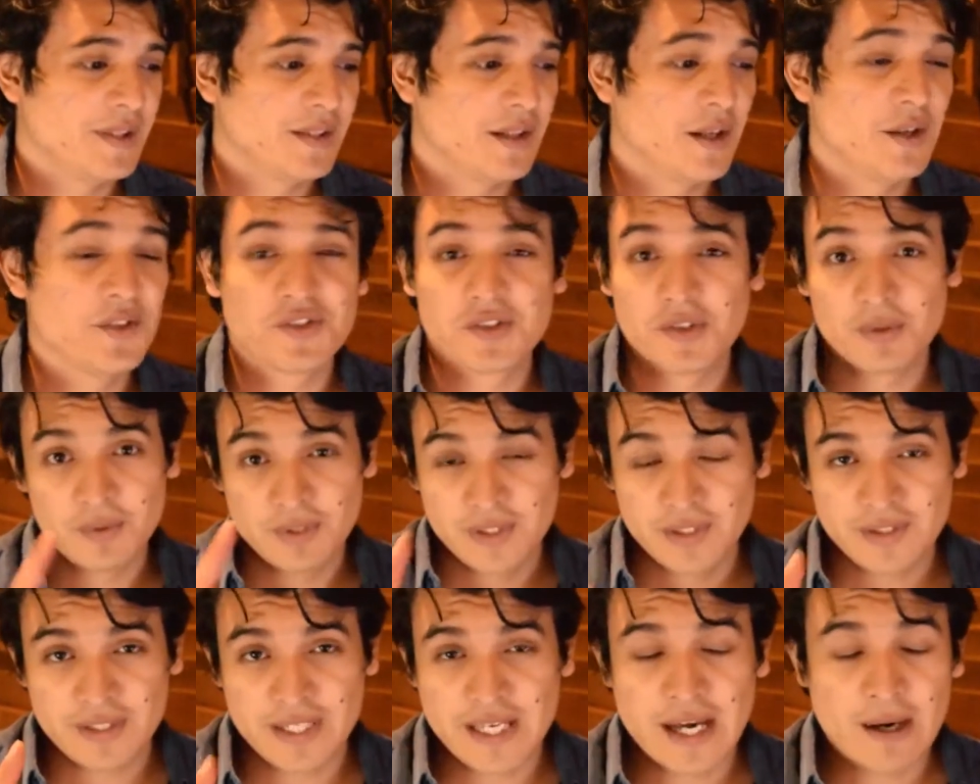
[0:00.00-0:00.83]
Also,
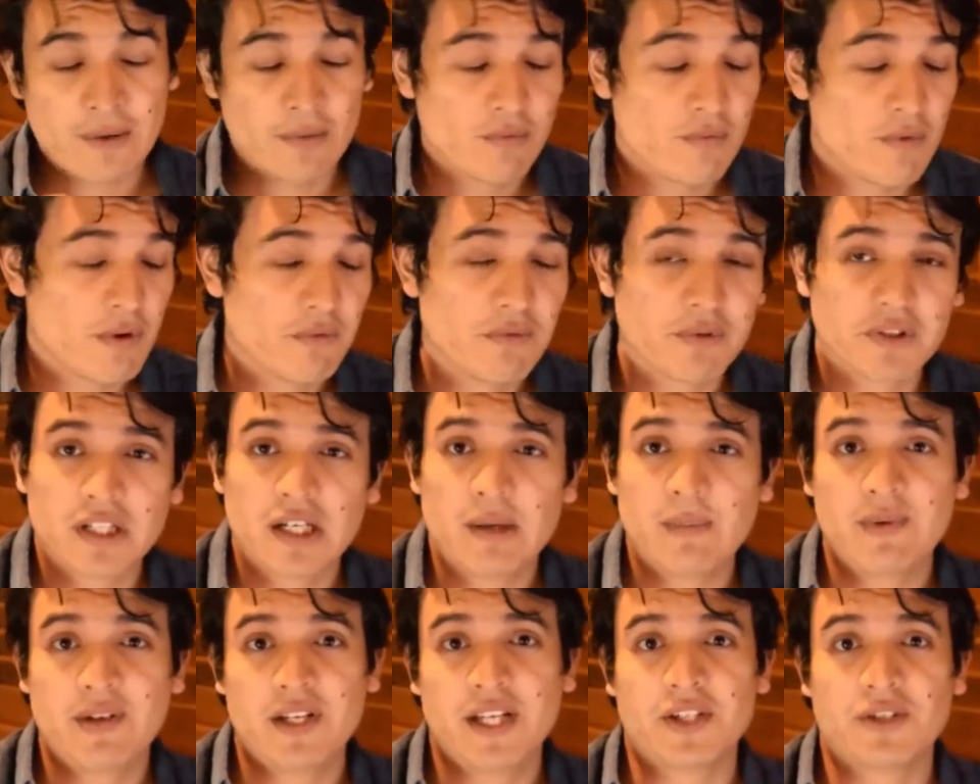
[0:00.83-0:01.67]
yeah, one
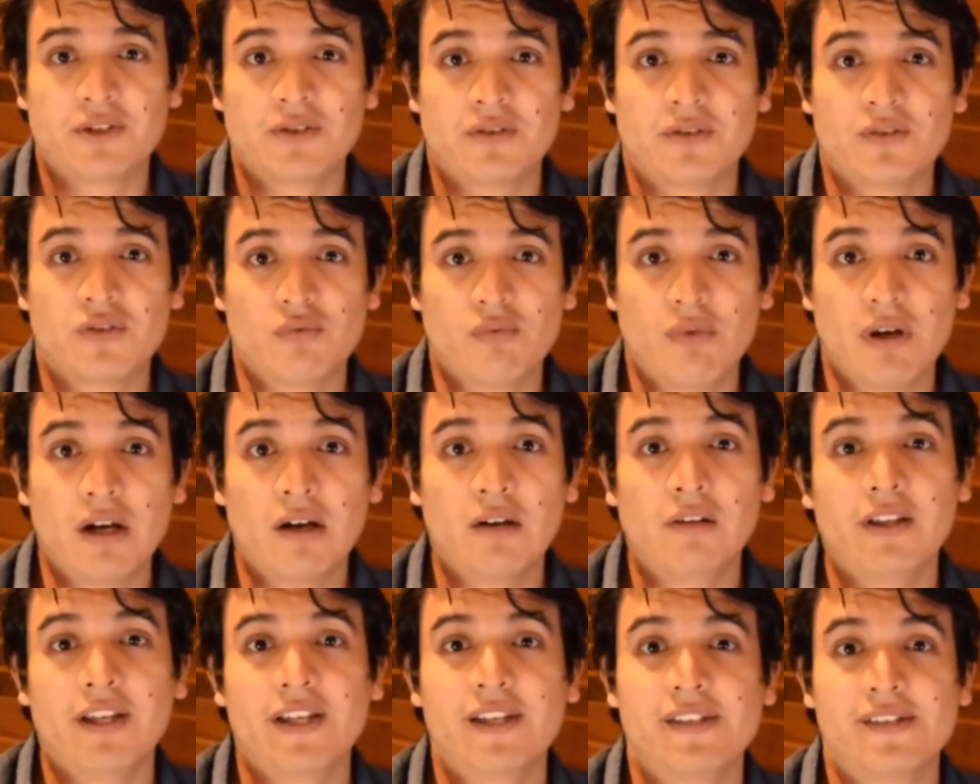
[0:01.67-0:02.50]
recommendation as
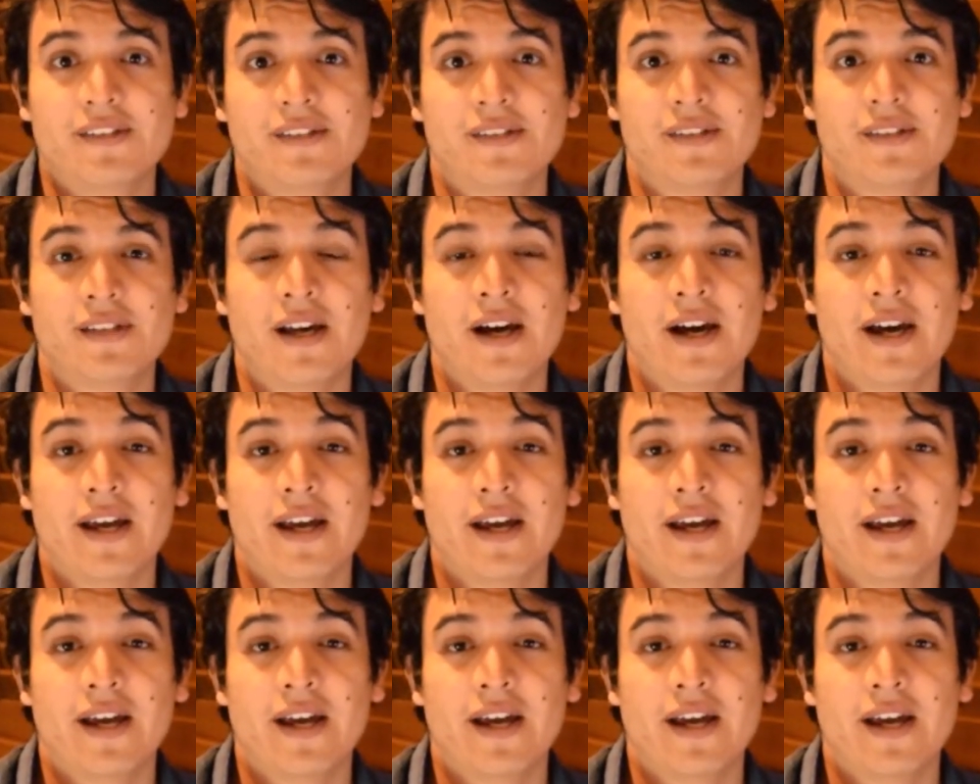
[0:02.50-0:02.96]
well is